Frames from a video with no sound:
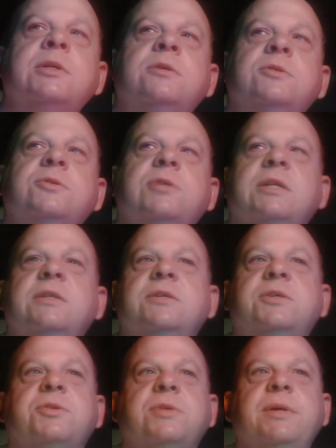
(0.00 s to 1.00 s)
Try this
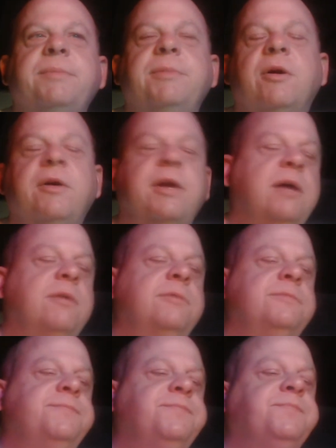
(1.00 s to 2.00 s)
StreamYard
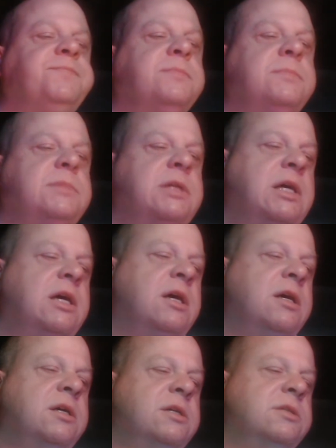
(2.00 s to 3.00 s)
out.
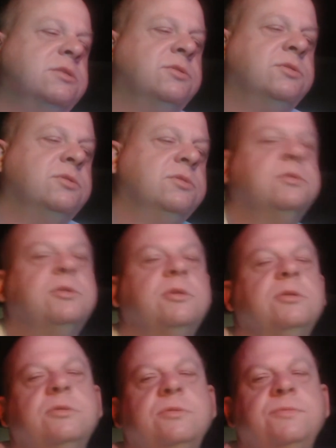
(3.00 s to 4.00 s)
And
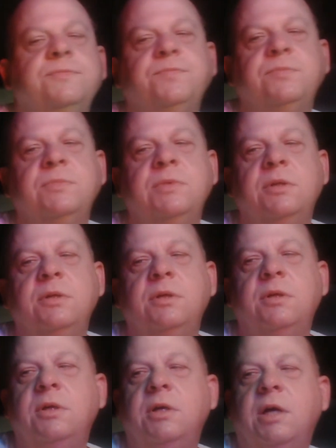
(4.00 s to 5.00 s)

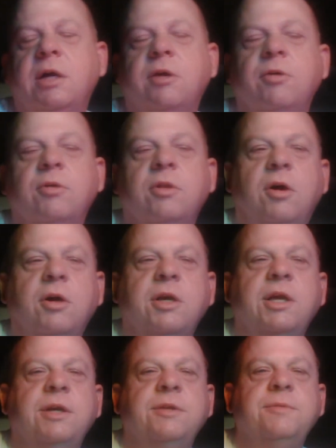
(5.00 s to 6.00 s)
I go to log
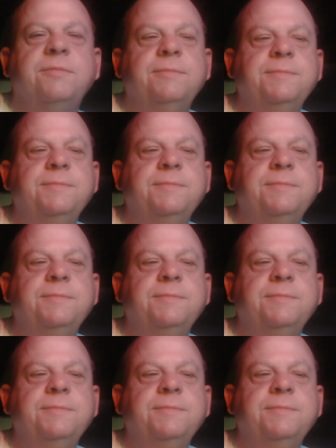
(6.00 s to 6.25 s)
in